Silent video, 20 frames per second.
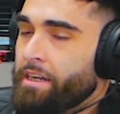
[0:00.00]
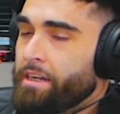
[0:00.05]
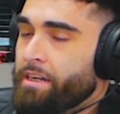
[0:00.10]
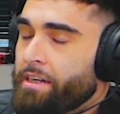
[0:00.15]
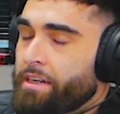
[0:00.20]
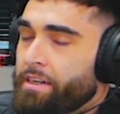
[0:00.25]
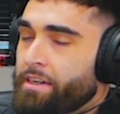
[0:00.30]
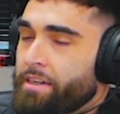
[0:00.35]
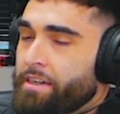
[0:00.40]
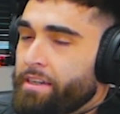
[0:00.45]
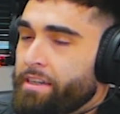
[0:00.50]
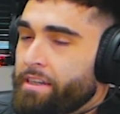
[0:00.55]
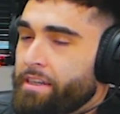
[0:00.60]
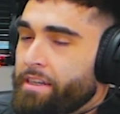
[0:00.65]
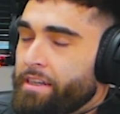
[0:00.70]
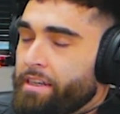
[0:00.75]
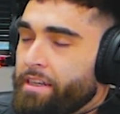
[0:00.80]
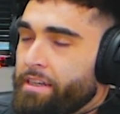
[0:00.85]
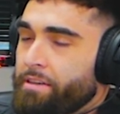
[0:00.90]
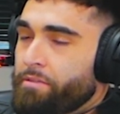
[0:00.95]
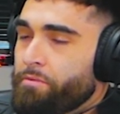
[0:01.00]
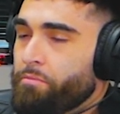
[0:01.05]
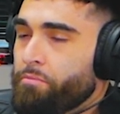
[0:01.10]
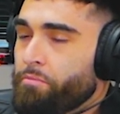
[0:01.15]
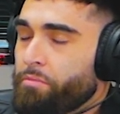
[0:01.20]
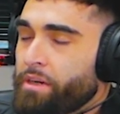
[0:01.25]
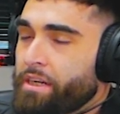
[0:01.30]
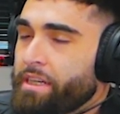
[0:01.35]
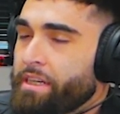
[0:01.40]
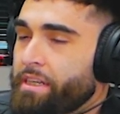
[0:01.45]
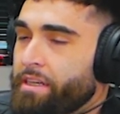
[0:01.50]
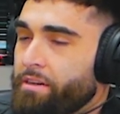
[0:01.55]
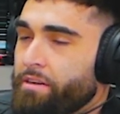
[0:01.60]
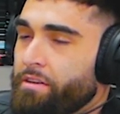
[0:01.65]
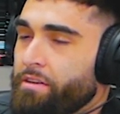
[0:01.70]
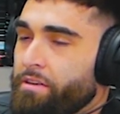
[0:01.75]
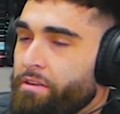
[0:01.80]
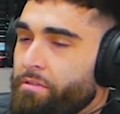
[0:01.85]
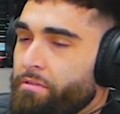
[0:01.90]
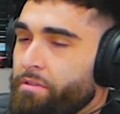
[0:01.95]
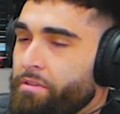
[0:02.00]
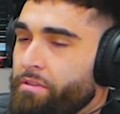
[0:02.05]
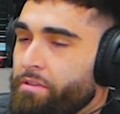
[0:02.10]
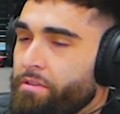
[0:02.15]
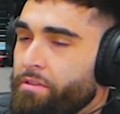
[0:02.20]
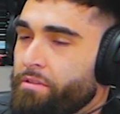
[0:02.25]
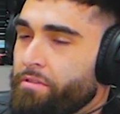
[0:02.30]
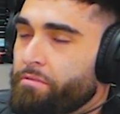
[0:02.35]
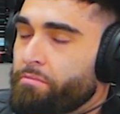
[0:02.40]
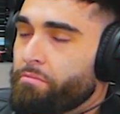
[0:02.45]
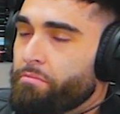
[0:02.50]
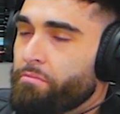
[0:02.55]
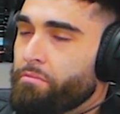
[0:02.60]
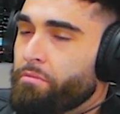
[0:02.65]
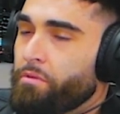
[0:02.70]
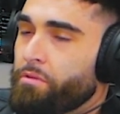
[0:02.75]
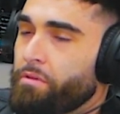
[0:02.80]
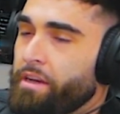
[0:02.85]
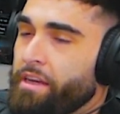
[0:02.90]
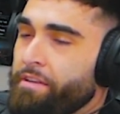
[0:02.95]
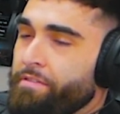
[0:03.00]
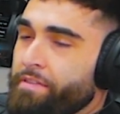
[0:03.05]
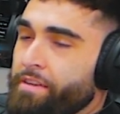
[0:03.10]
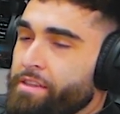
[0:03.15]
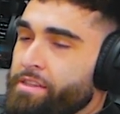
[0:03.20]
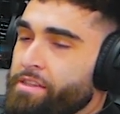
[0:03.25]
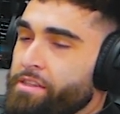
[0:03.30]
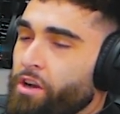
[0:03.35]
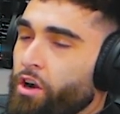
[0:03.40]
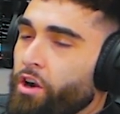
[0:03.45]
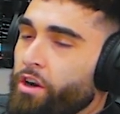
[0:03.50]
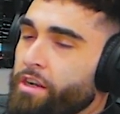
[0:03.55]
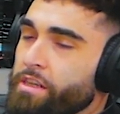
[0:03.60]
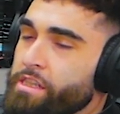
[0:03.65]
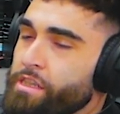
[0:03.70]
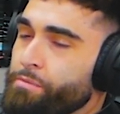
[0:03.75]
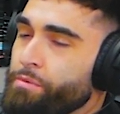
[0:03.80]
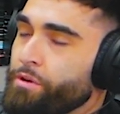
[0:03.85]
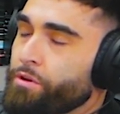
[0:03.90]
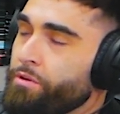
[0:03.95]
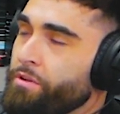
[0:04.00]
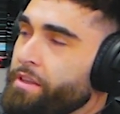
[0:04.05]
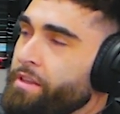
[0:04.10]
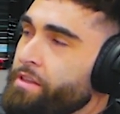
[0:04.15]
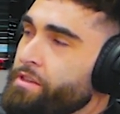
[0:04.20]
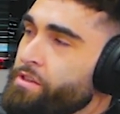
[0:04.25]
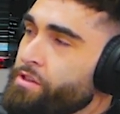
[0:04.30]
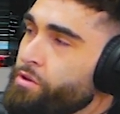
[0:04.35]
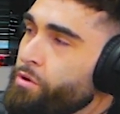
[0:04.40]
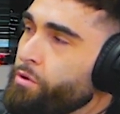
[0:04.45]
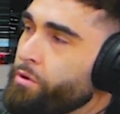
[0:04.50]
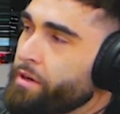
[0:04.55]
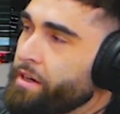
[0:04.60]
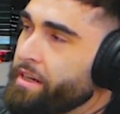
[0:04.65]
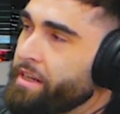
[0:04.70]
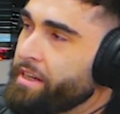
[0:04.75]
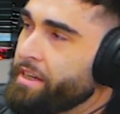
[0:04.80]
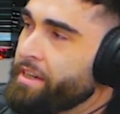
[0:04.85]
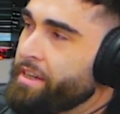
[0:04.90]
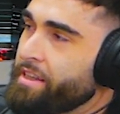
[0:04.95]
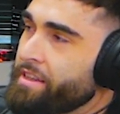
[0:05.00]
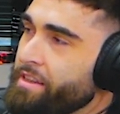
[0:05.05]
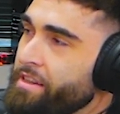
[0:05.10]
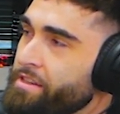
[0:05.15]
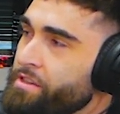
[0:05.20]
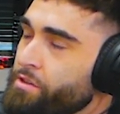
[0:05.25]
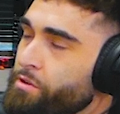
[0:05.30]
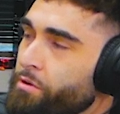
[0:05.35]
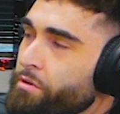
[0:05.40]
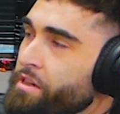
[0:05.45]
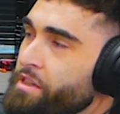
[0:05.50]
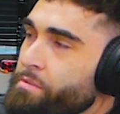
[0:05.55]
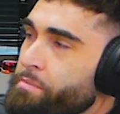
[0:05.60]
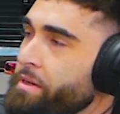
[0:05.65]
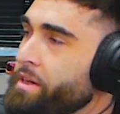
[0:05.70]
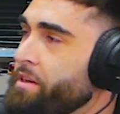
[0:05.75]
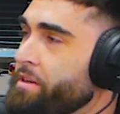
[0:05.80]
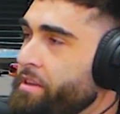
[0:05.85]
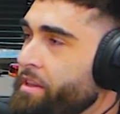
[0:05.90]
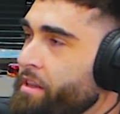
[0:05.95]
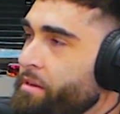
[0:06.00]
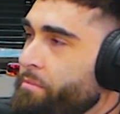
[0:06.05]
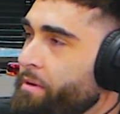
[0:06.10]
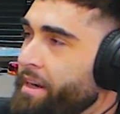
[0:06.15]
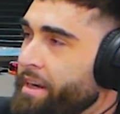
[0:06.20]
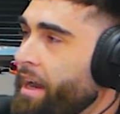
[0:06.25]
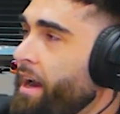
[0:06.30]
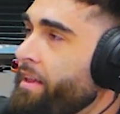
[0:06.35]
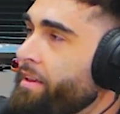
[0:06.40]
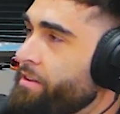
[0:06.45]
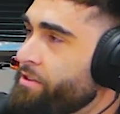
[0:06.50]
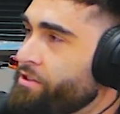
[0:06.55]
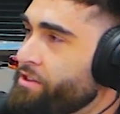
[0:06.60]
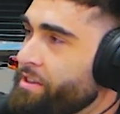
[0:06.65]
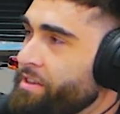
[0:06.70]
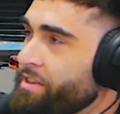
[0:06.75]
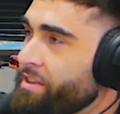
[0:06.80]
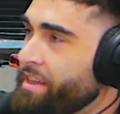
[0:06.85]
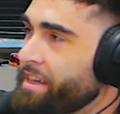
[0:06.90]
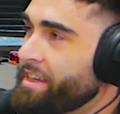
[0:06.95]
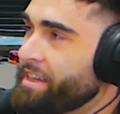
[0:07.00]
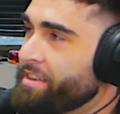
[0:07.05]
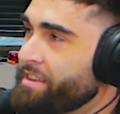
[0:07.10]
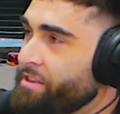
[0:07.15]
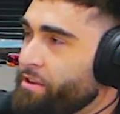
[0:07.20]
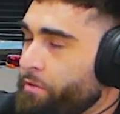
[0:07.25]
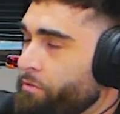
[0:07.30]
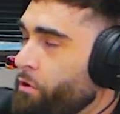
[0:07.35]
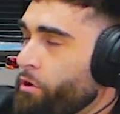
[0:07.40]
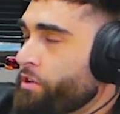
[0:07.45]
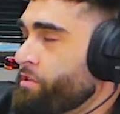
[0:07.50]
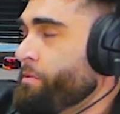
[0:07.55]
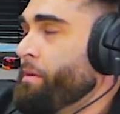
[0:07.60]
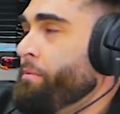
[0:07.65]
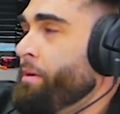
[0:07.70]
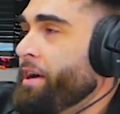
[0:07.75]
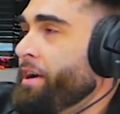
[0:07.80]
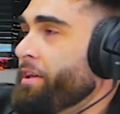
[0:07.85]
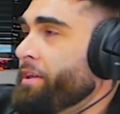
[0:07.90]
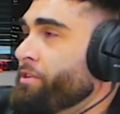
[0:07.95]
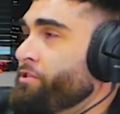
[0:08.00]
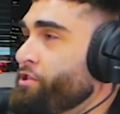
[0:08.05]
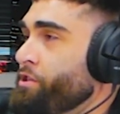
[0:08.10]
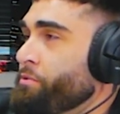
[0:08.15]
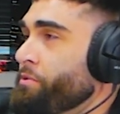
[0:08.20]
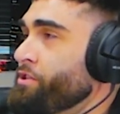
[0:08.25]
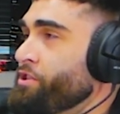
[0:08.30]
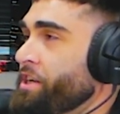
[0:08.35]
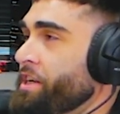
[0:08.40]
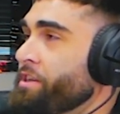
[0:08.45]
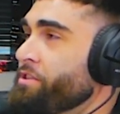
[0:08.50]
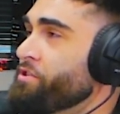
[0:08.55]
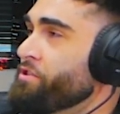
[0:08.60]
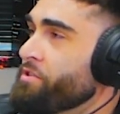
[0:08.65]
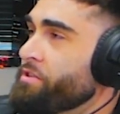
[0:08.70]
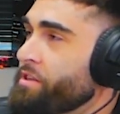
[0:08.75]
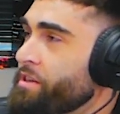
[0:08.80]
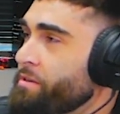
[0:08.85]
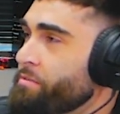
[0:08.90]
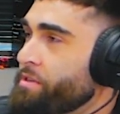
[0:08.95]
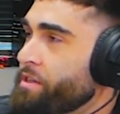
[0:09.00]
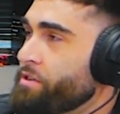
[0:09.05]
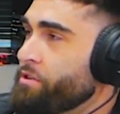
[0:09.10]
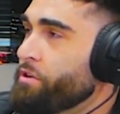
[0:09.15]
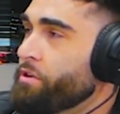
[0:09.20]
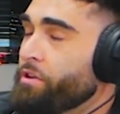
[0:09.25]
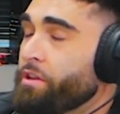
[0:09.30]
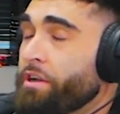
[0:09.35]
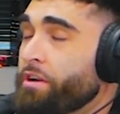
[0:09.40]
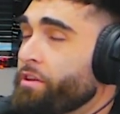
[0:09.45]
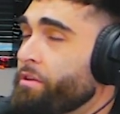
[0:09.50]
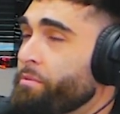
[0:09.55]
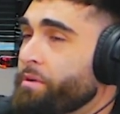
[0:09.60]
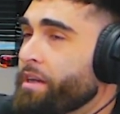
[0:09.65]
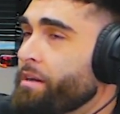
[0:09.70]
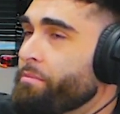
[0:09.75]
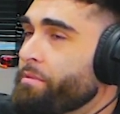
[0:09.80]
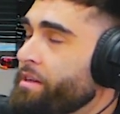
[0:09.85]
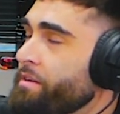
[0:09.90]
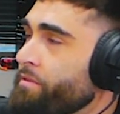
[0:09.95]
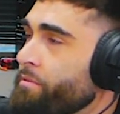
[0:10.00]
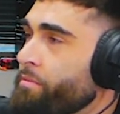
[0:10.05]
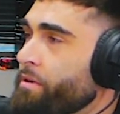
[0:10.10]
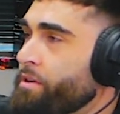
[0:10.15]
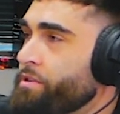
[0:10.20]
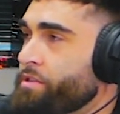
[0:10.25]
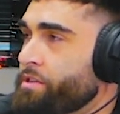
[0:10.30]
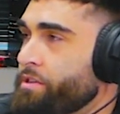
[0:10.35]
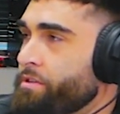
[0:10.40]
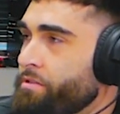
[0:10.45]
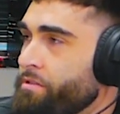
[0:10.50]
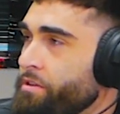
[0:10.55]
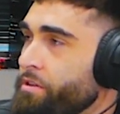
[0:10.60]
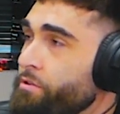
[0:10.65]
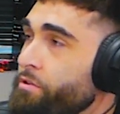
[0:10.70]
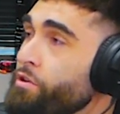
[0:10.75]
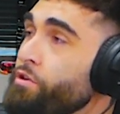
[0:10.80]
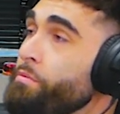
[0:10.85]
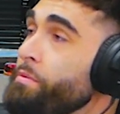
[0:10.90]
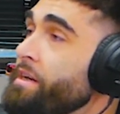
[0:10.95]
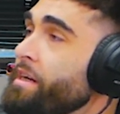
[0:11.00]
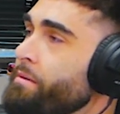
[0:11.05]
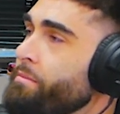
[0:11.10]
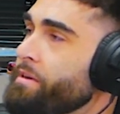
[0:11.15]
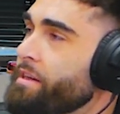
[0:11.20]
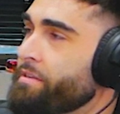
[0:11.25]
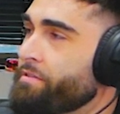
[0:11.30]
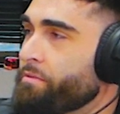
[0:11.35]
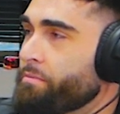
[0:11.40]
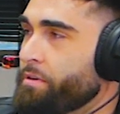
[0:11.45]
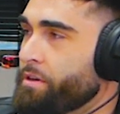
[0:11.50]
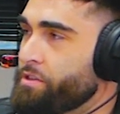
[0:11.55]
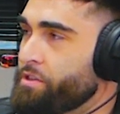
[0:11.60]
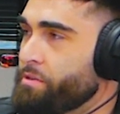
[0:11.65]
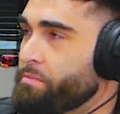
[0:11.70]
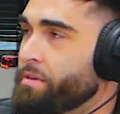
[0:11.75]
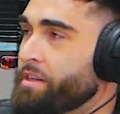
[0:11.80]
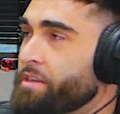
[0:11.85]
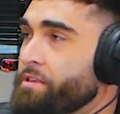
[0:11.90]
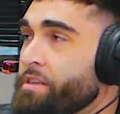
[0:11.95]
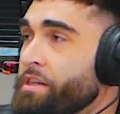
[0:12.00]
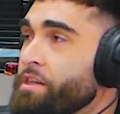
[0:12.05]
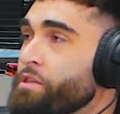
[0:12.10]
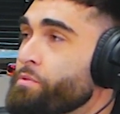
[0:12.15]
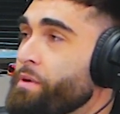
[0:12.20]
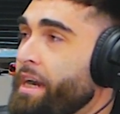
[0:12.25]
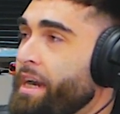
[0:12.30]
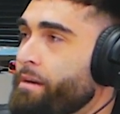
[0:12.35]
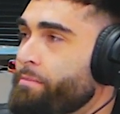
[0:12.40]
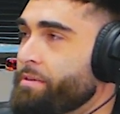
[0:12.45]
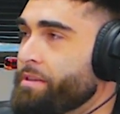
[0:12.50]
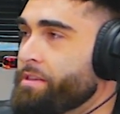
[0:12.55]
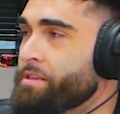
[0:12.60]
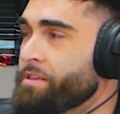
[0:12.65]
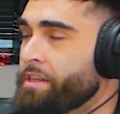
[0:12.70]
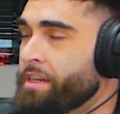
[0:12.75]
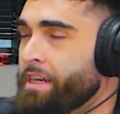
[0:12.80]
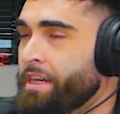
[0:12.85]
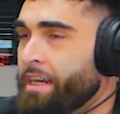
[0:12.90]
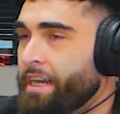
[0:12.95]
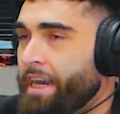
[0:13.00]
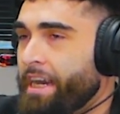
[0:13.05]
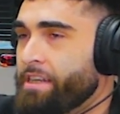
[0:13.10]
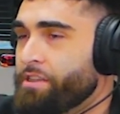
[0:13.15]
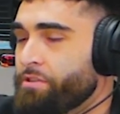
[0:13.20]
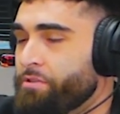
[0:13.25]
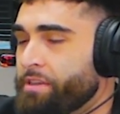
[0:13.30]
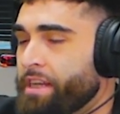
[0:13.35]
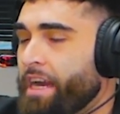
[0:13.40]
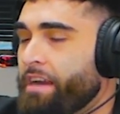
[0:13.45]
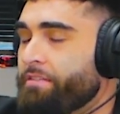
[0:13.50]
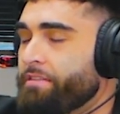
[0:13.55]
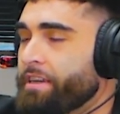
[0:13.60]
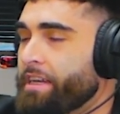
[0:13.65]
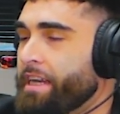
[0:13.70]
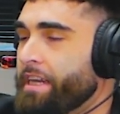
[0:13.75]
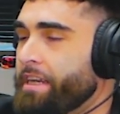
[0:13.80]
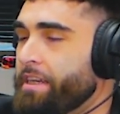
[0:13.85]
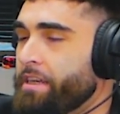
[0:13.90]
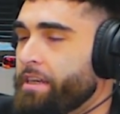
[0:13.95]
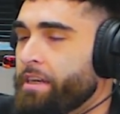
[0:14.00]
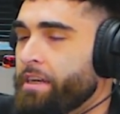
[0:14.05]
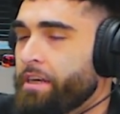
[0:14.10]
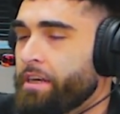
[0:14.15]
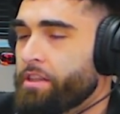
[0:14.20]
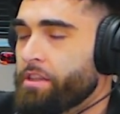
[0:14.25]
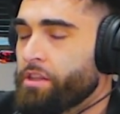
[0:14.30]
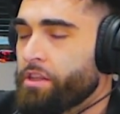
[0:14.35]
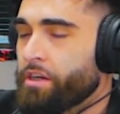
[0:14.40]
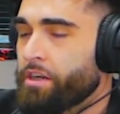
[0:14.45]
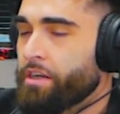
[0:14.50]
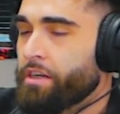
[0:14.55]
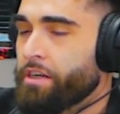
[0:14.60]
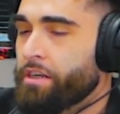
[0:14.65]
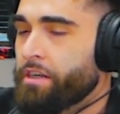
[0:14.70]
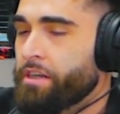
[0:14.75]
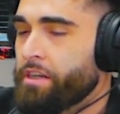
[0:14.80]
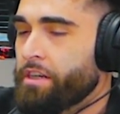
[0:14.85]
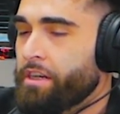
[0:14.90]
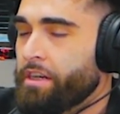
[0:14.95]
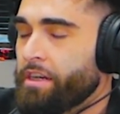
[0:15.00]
uh but if it's archetypical in the story, the story is bigger than the biology. Like, of course, my biology would change. You know what I'm saying? You could literally become a different person. You do become a different person because here's what happens mm-hmm. as you navigate the